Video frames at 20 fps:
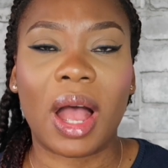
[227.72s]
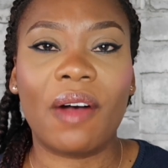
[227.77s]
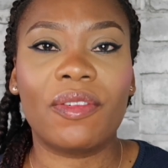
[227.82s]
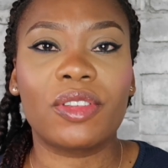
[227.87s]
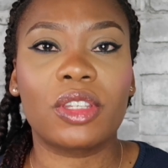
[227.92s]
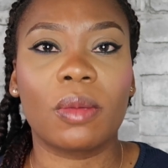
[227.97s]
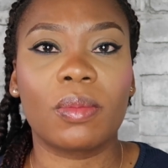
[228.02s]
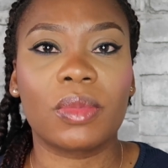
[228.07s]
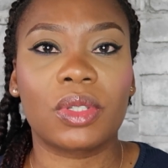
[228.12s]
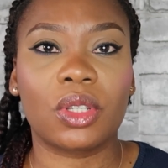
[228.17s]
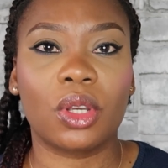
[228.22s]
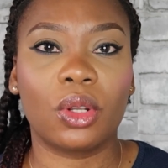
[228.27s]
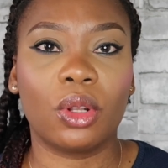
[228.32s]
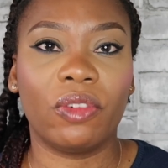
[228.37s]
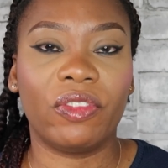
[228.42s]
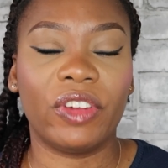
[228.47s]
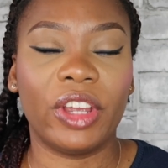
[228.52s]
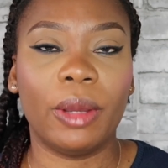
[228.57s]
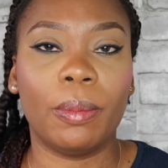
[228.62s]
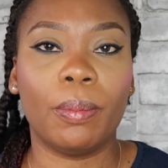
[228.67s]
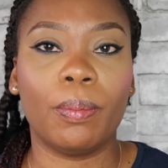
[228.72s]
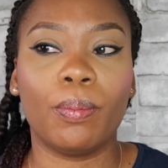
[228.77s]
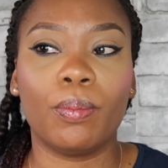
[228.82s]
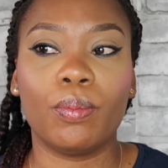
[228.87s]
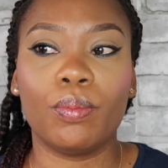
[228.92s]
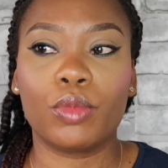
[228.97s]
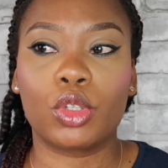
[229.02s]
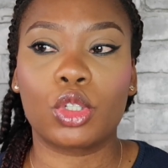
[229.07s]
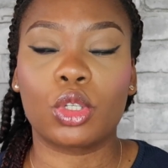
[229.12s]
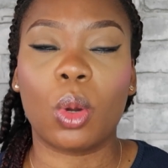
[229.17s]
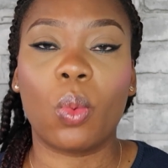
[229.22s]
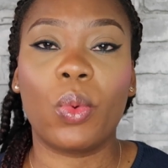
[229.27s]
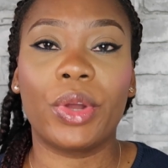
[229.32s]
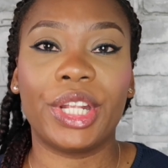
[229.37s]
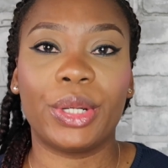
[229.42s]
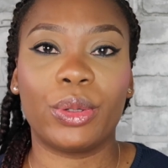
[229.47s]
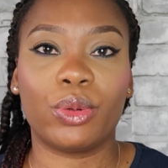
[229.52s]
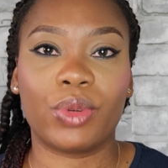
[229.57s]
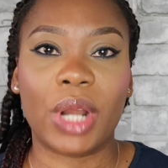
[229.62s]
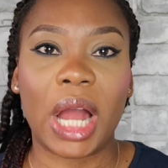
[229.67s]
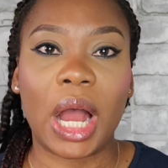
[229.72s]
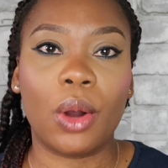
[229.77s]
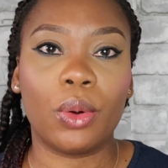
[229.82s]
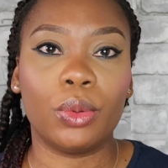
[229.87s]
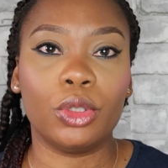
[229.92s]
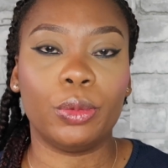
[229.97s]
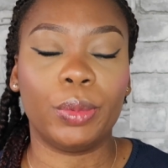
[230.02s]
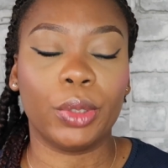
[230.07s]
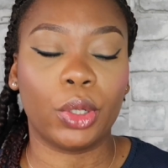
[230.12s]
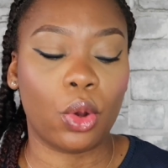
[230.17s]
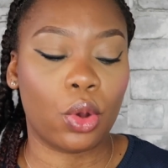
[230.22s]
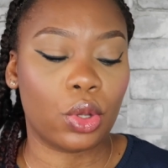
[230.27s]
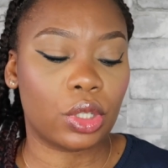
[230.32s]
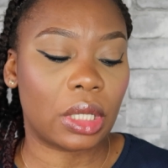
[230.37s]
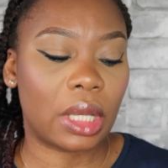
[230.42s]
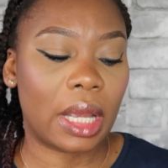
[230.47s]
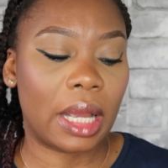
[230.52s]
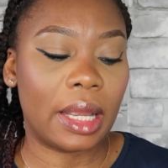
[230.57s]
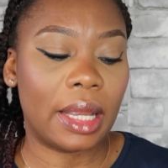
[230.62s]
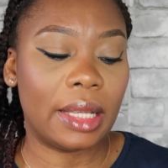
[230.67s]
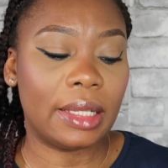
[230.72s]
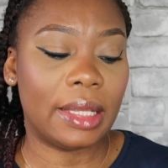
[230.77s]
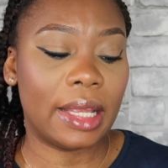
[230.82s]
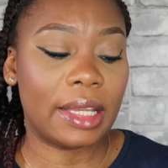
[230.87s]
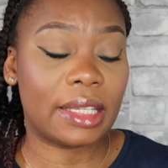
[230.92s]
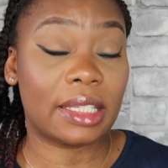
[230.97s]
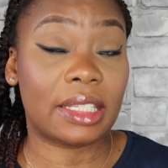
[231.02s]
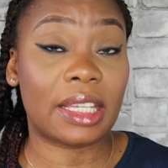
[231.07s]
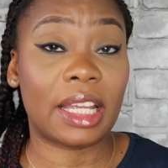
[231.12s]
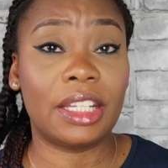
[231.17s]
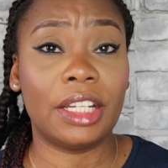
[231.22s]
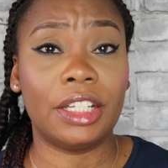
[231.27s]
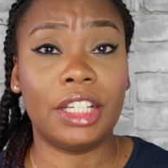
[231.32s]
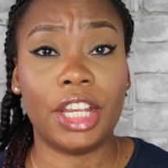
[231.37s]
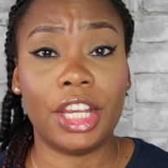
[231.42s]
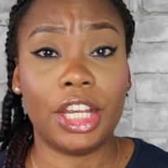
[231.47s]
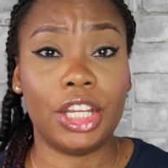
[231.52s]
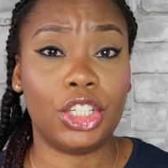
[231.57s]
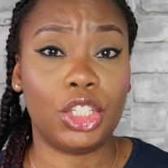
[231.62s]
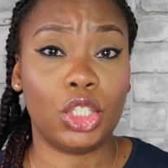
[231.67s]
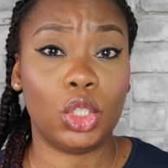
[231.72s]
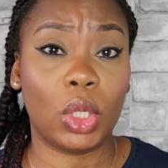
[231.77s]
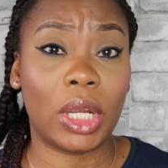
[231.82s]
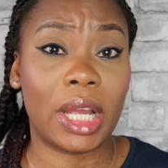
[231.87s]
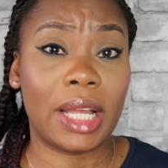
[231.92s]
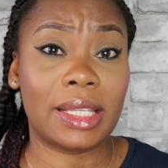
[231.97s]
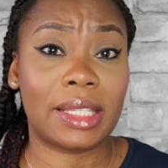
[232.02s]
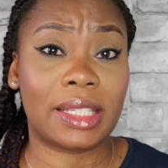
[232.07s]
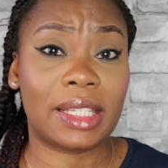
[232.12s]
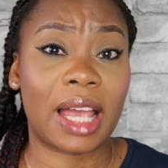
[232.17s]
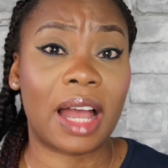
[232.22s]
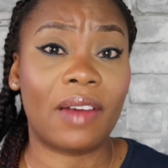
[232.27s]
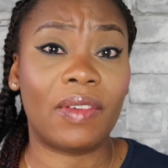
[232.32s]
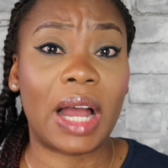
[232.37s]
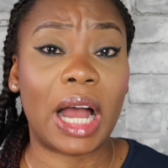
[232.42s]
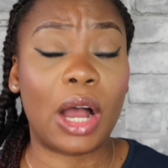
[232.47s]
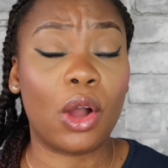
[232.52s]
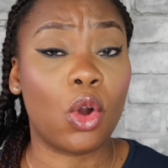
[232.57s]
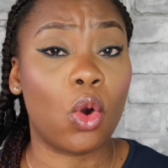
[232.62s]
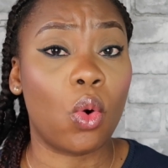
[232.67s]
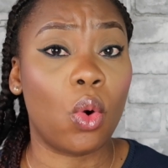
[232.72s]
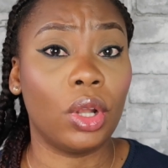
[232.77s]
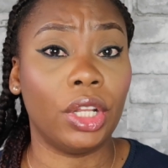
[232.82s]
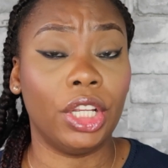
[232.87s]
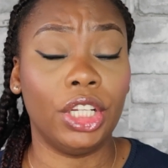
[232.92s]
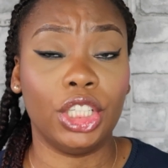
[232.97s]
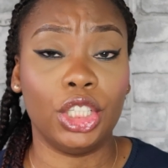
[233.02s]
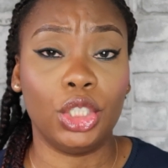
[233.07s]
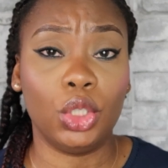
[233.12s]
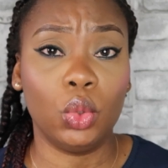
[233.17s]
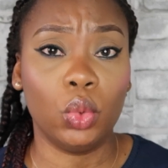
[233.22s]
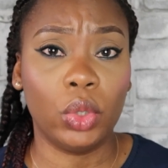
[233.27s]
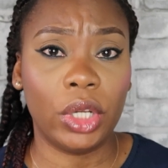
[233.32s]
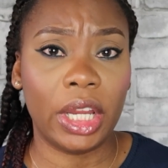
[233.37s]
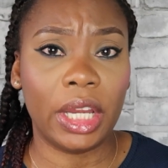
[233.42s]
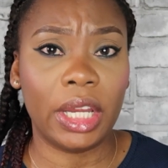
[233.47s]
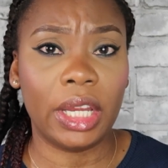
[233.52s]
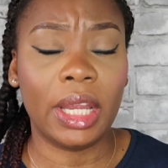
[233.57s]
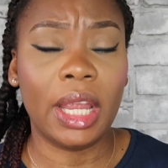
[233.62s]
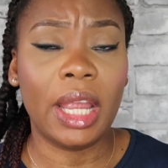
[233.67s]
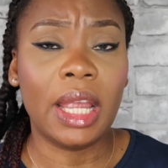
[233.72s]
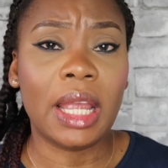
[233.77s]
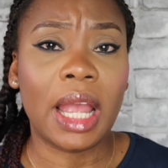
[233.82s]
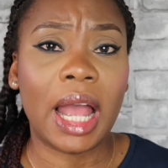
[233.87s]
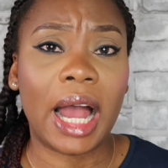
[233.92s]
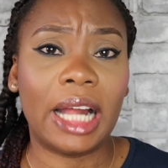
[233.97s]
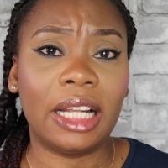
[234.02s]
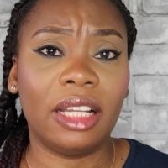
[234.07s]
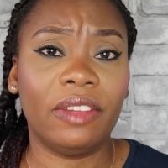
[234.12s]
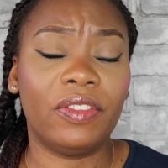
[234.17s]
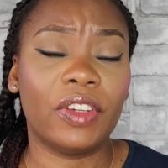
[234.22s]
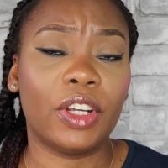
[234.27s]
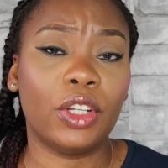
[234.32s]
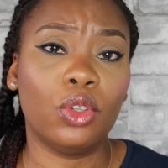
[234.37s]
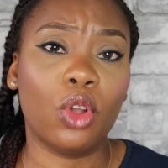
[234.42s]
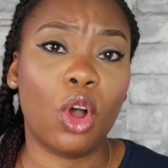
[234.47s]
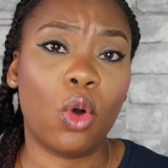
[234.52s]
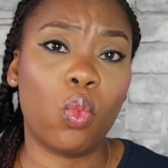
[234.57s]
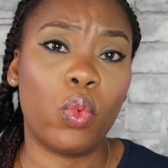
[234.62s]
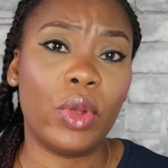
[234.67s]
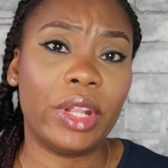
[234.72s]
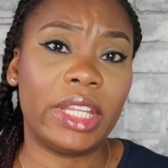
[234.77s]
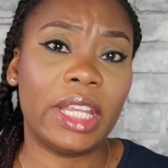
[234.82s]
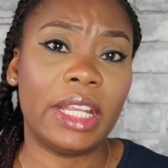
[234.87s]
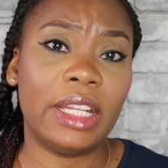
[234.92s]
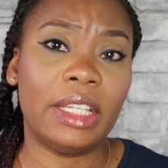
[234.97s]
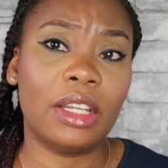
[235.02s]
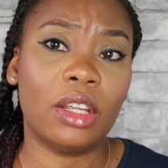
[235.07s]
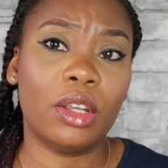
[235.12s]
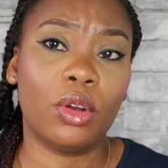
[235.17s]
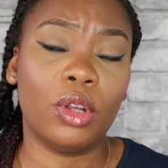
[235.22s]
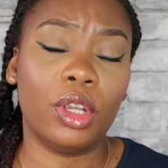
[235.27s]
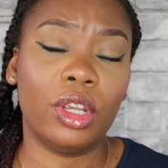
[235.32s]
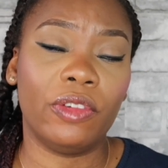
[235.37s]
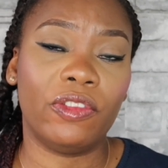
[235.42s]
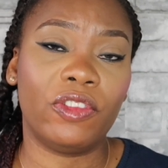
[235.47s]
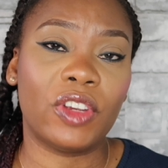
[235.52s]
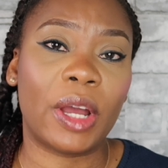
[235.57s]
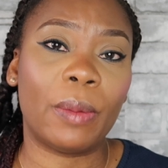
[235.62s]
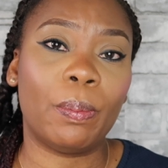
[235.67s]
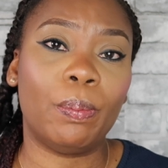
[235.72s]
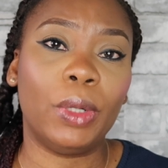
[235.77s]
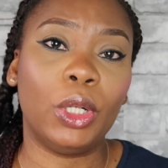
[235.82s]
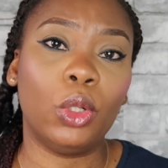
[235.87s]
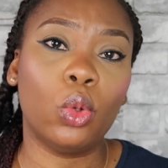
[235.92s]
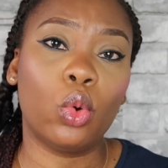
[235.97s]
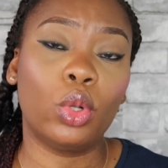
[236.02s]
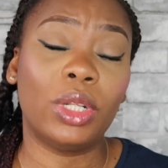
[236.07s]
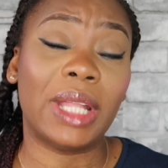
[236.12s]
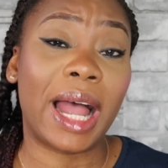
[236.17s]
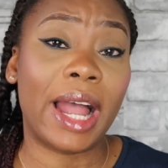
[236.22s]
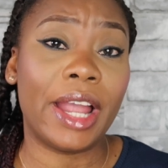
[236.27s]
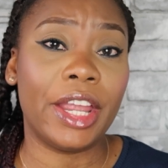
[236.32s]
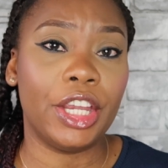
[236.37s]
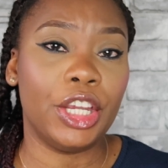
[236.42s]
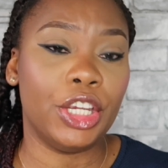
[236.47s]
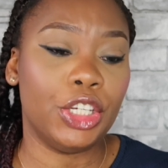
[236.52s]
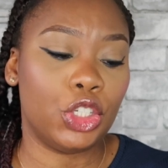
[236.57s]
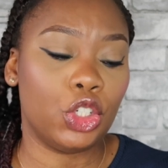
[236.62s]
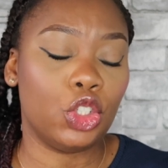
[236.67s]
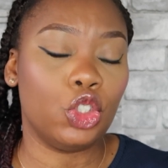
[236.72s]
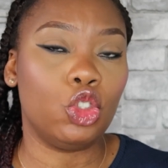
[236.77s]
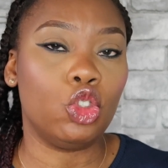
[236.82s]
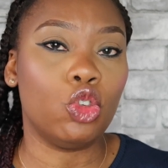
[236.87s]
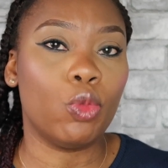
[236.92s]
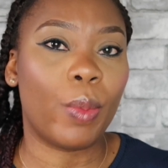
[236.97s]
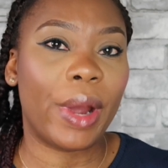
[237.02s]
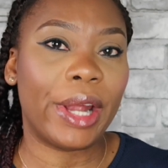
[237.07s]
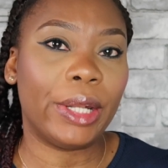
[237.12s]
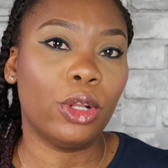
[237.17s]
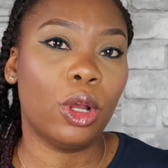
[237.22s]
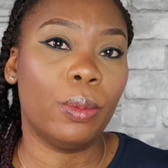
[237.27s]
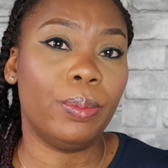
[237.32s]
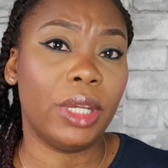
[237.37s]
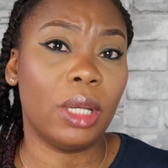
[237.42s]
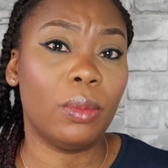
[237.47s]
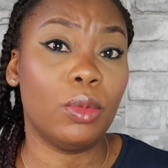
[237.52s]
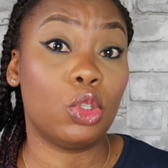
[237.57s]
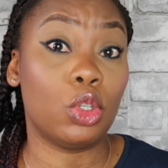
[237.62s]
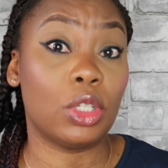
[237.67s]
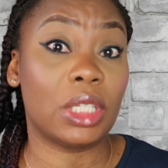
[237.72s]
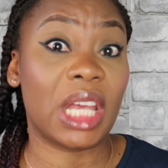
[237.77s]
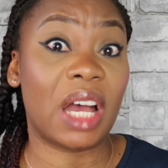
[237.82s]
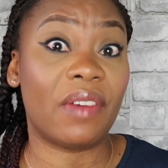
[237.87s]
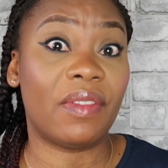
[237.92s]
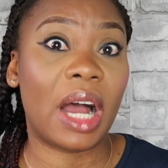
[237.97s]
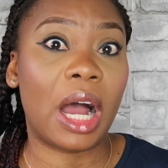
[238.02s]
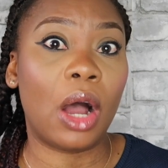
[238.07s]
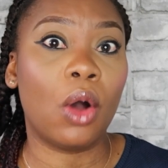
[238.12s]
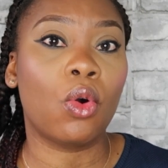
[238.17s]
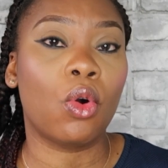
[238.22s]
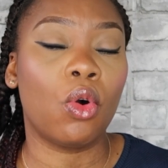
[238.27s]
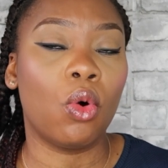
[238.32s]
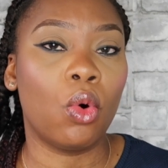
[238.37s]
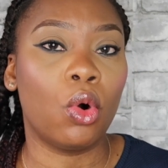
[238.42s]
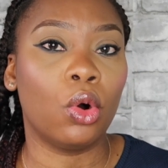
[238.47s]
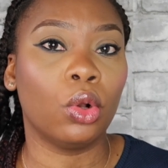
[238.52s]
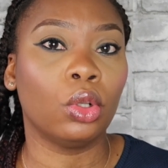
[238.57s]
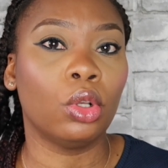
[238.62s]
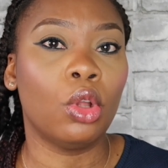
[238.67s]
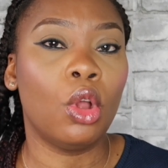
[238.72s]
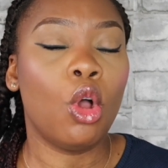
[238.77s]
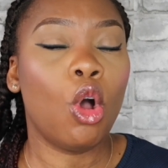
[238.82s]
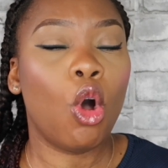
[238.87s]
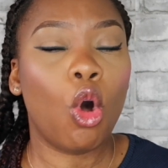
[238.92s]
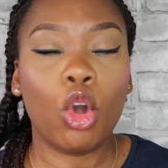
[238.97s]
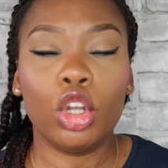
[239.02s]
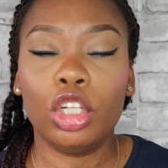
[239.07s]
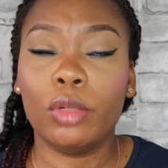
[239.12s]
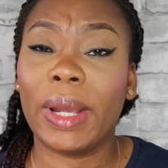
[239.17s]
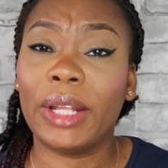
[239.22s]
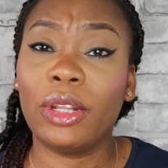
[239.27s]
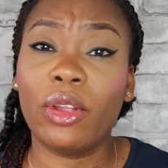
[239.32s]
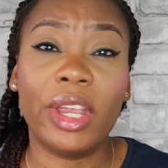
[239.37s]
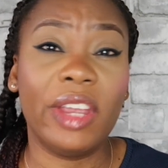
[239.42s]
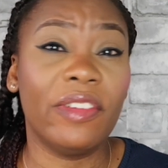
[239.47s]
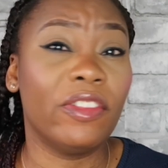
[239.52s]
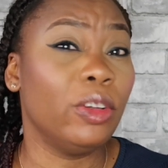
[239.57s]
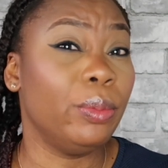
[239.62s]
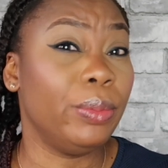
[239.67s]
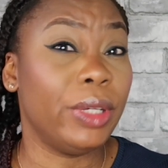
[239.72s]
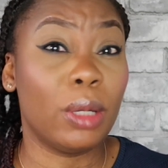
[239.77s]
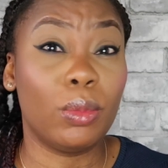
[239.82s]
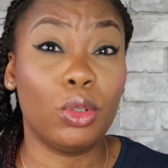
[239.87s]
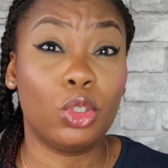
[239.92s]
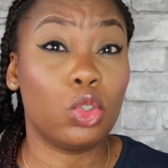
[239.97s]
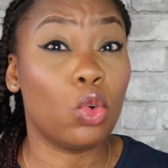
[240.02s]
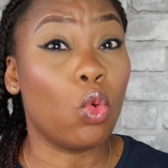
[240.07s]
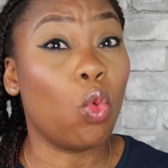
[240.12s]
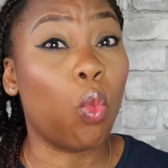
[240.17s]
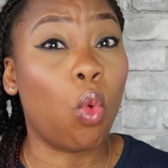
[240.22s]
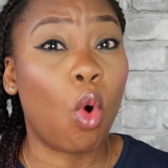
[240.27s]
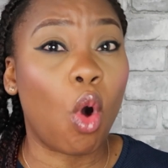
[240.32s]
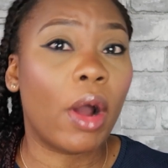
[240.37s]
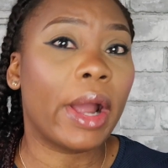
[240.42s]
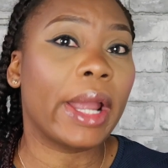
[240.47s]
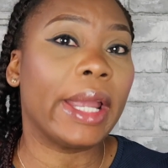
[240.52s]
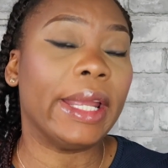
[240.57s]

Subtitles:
some sort of someone around, because there's a certain age you can serve alcohol in the UK, and if you are below that age, you might not be able to serve alcohol, or you might not even be able to work